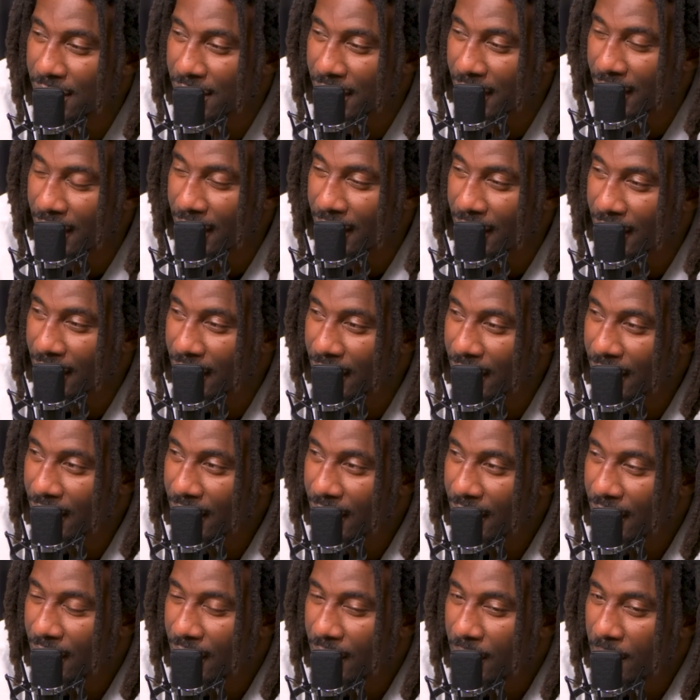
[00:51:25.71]
KG,
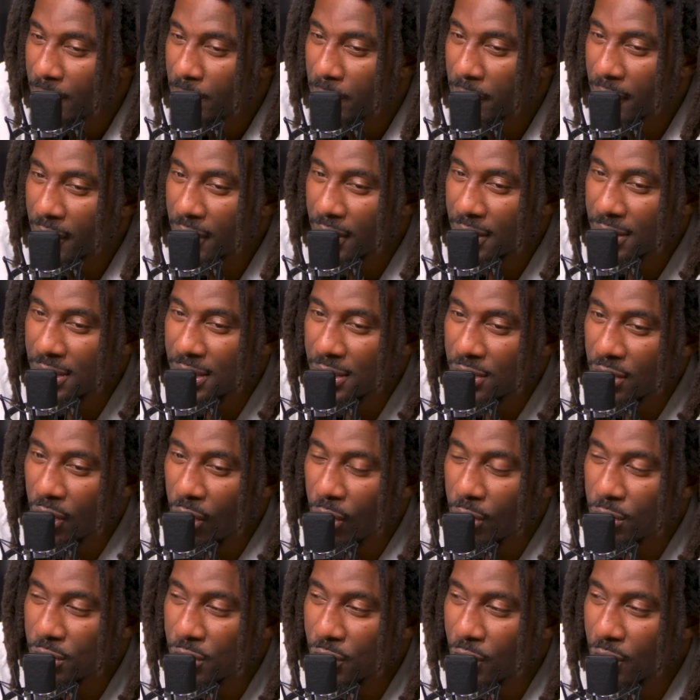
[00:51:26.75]
because he's
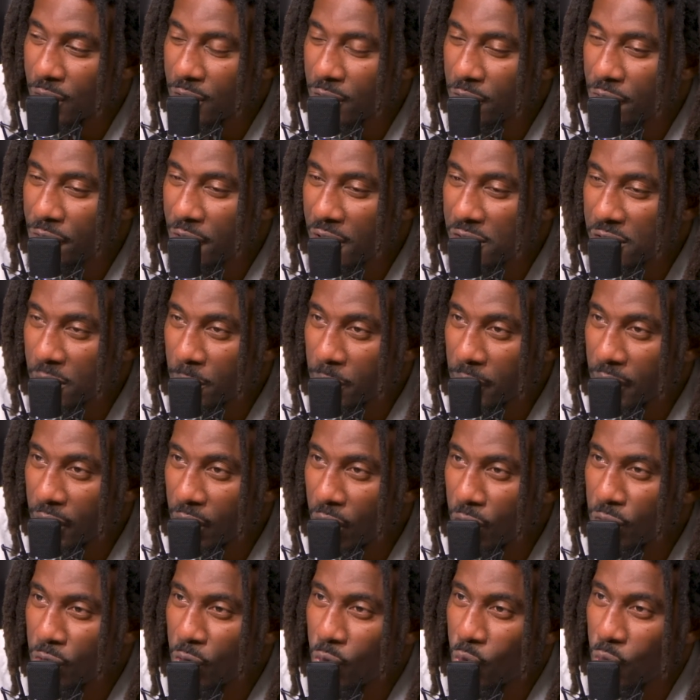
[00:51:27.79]
also a defensive
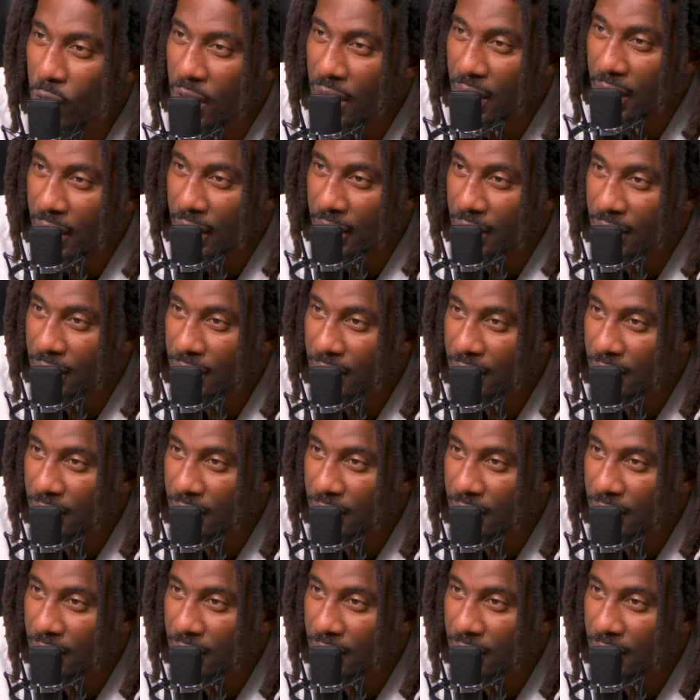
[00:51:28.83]
player on the wing.